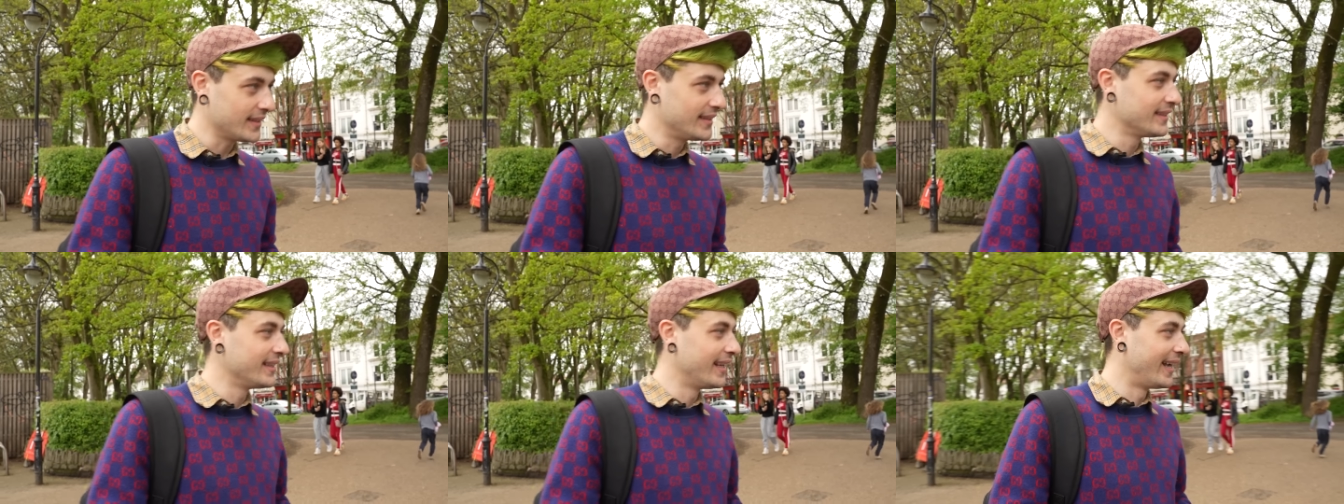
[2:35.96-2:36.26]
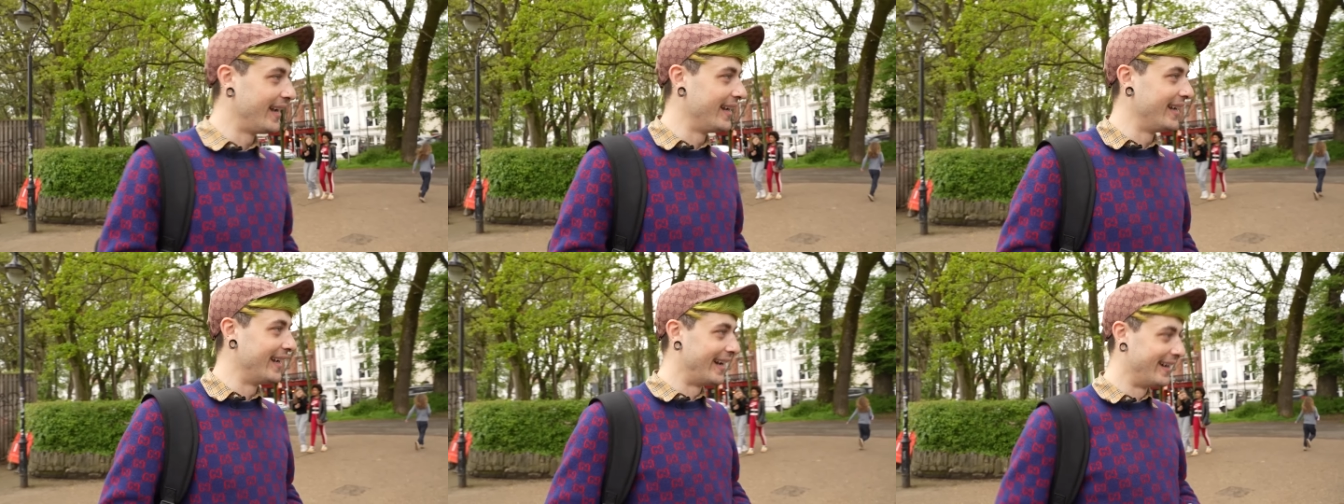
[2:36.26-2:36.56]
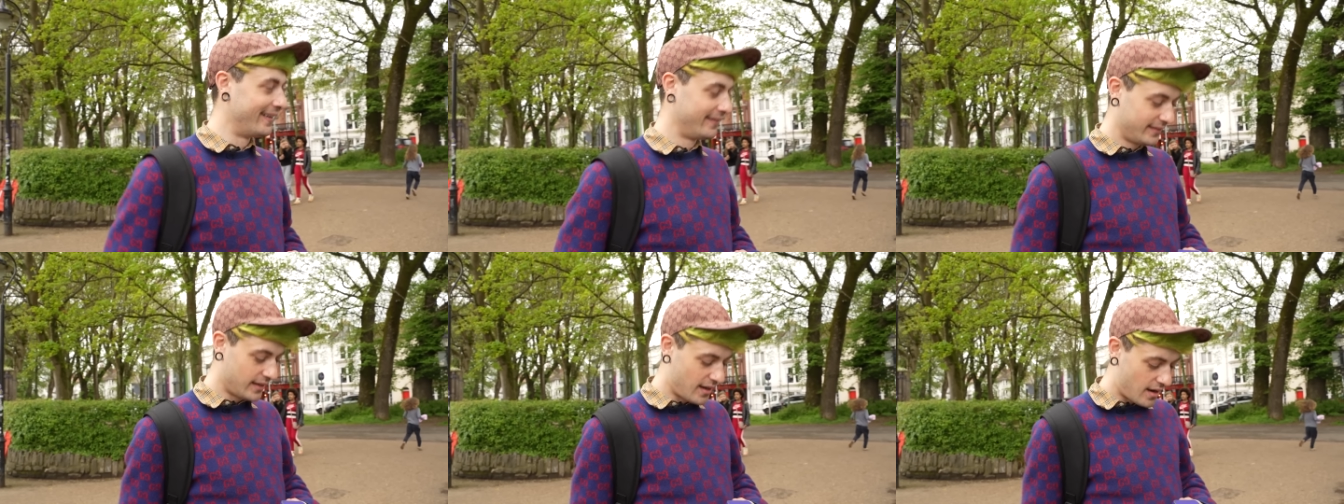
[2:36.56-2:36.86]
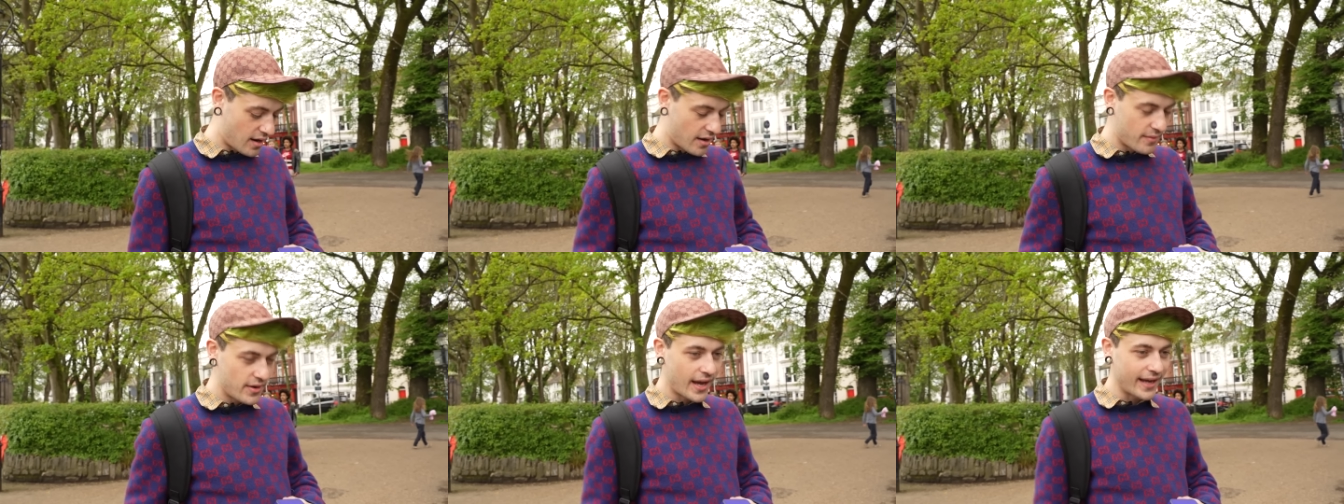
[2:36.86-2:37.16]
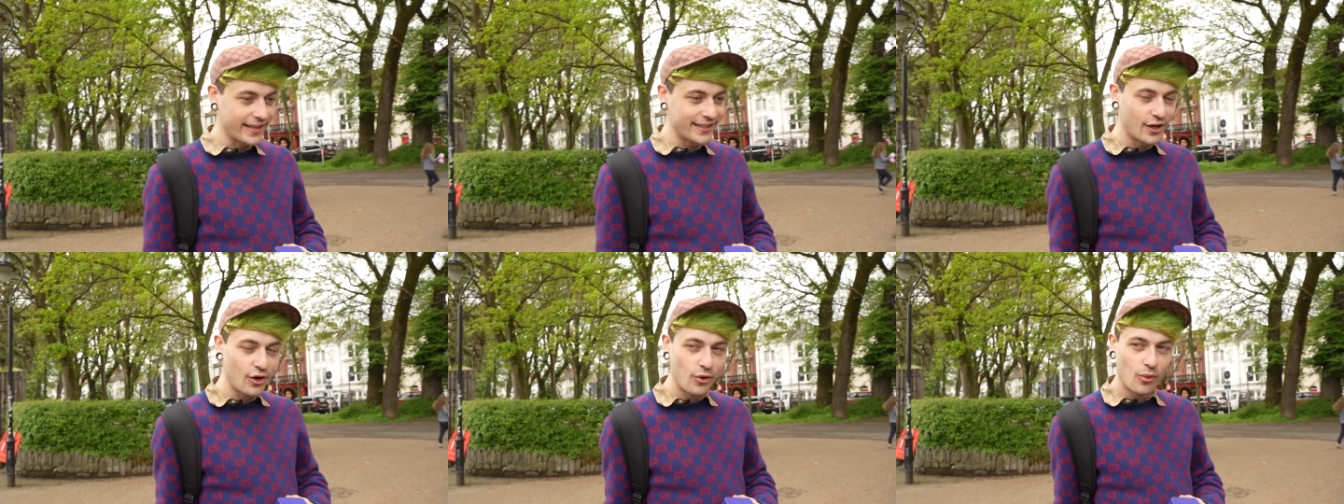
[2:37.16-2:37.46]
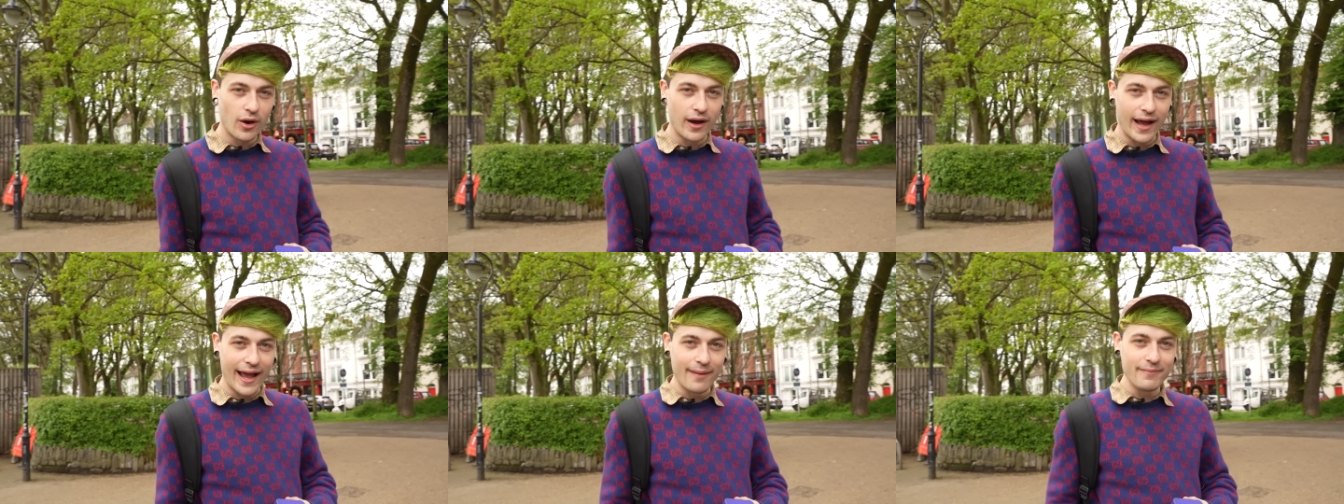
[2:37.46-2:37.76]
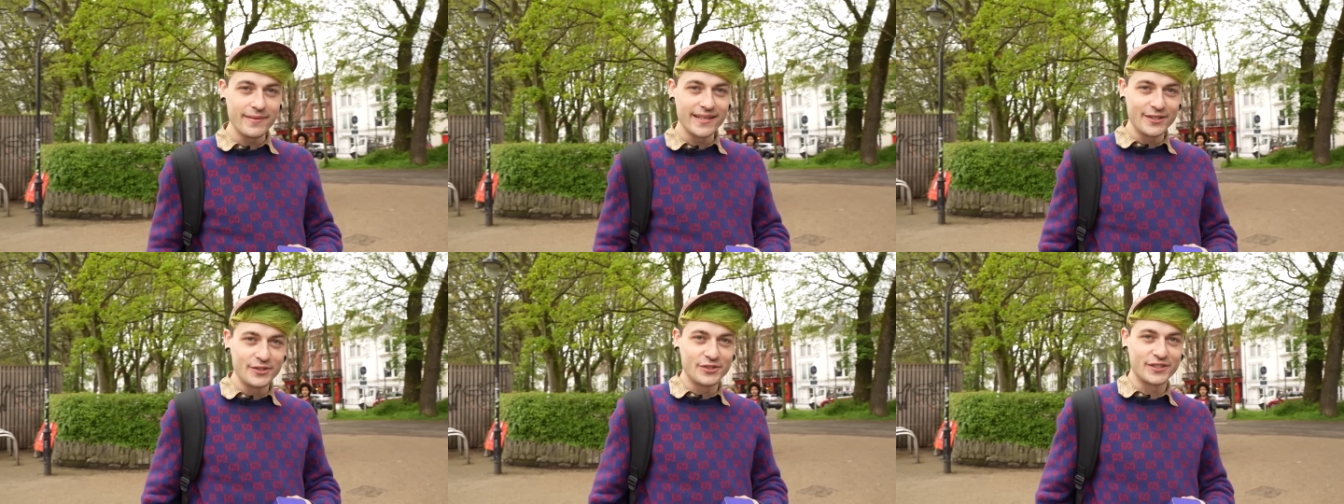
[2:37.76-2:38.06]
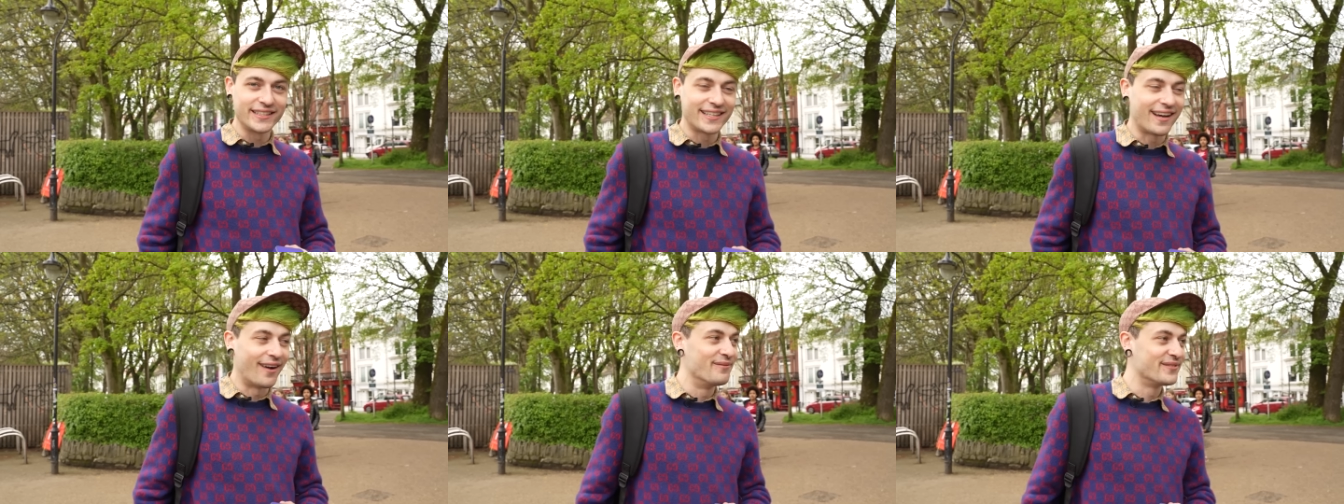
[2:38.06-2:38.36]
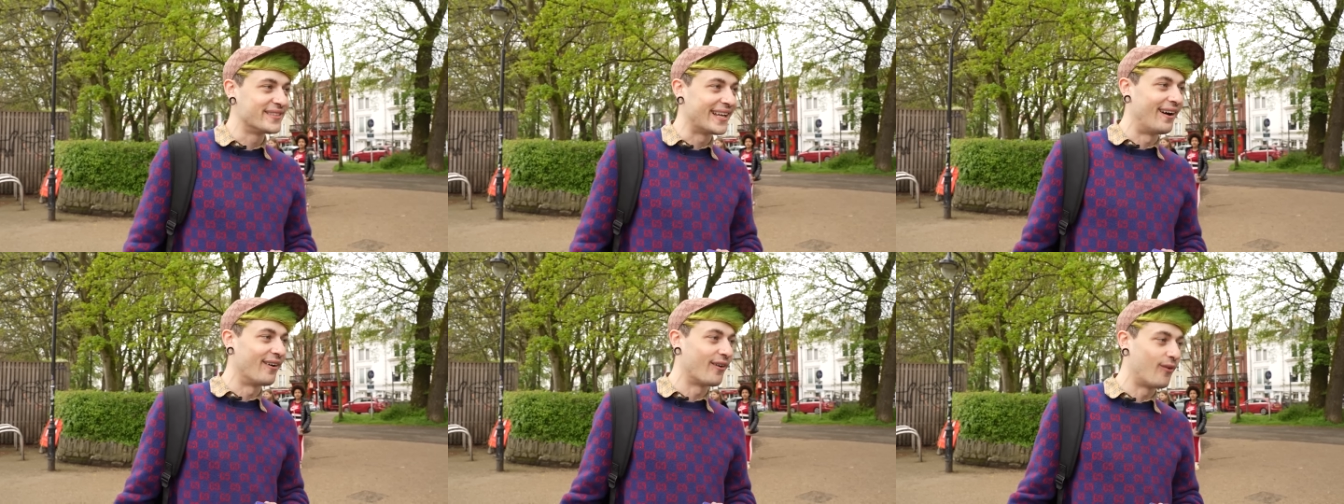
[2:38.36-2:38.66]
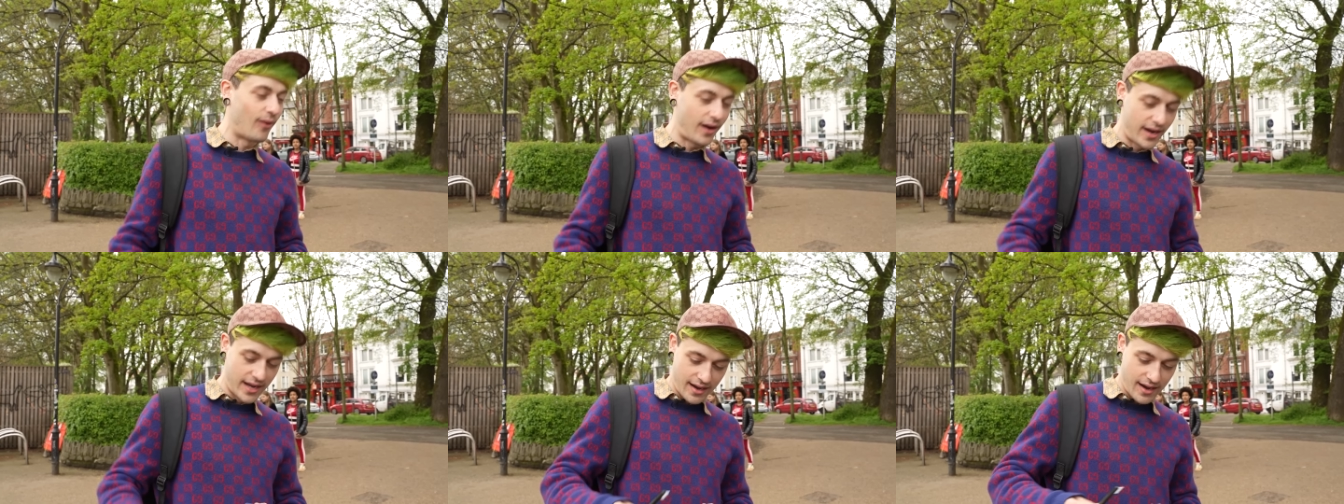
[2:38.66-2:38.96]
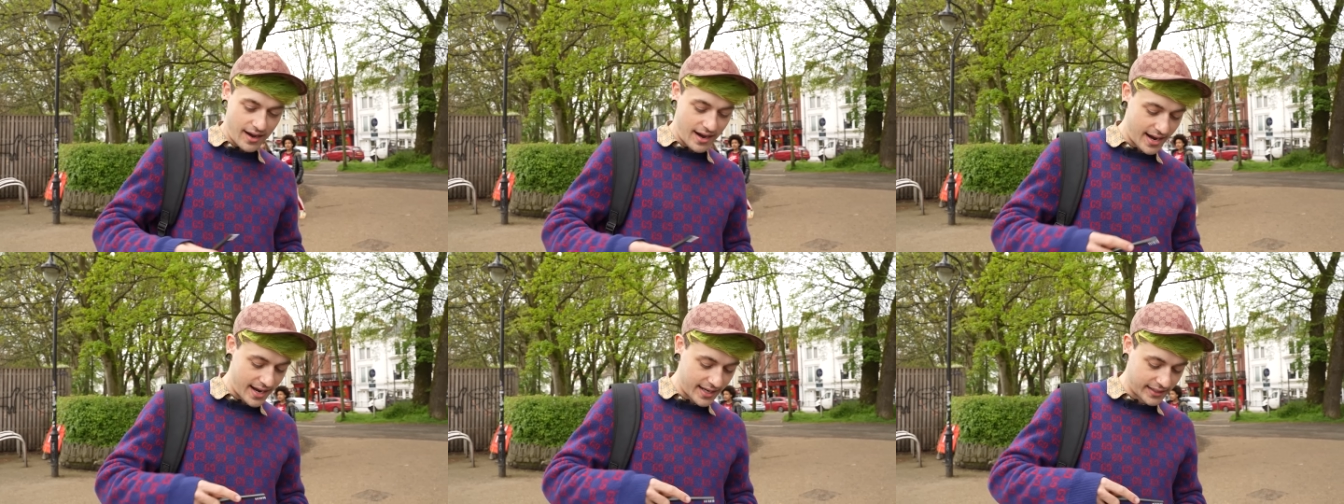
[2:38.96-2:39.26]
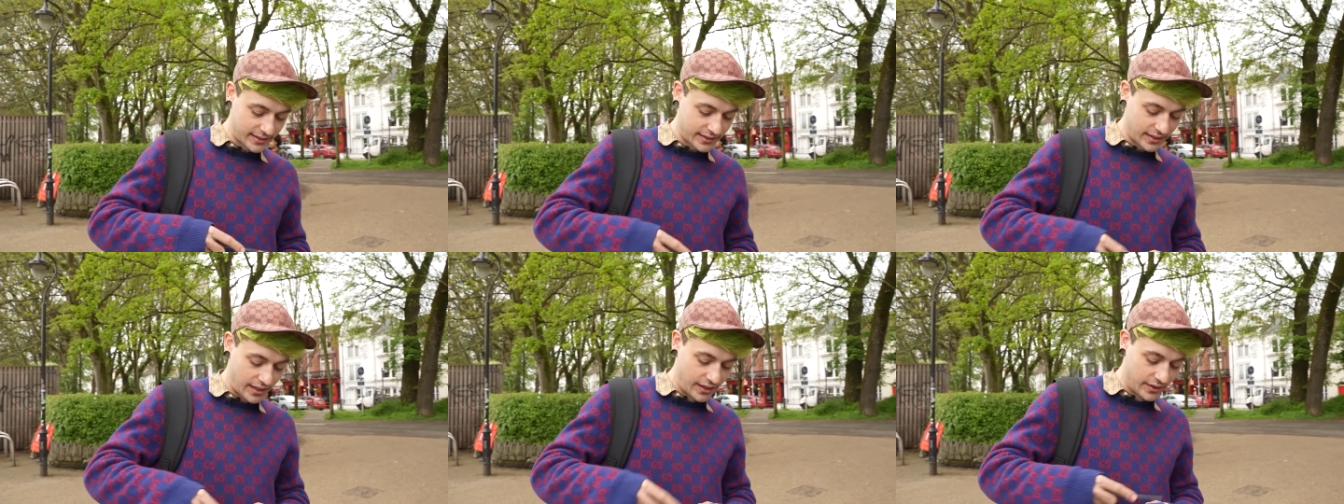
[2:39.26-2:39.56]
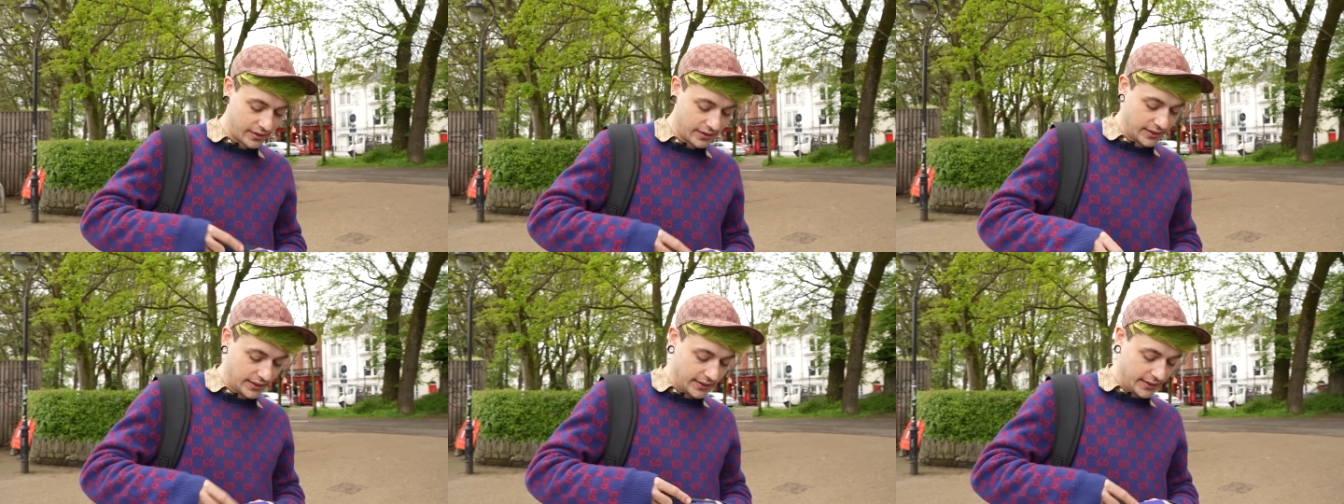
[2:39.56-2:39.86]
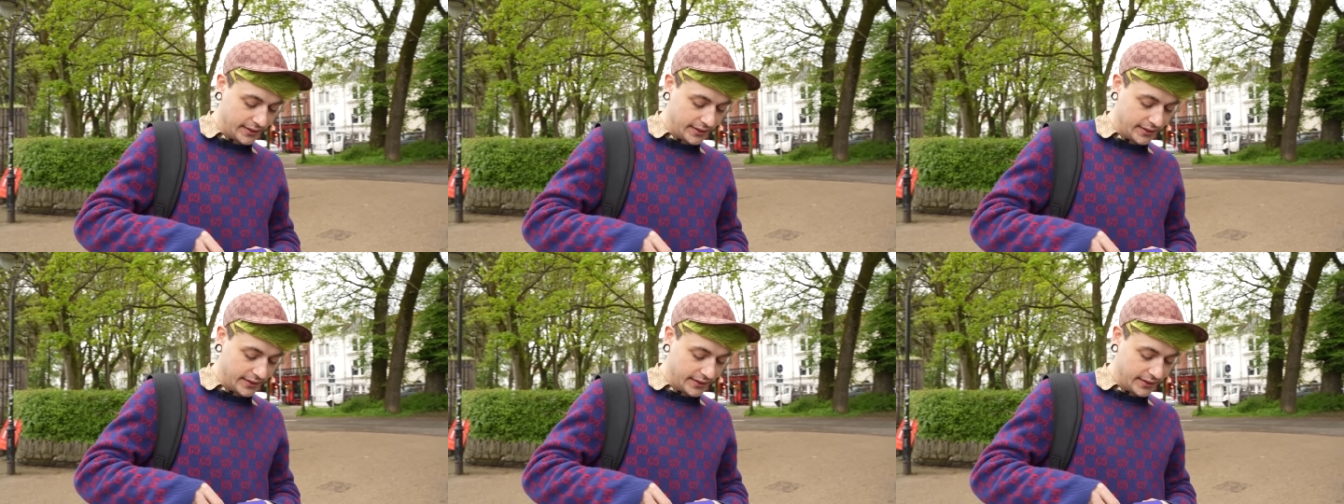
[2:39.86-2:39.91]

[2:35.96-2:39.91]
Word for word: Yeah, yeah. Oh, no, you know what? Ami usually comes out quite high, so...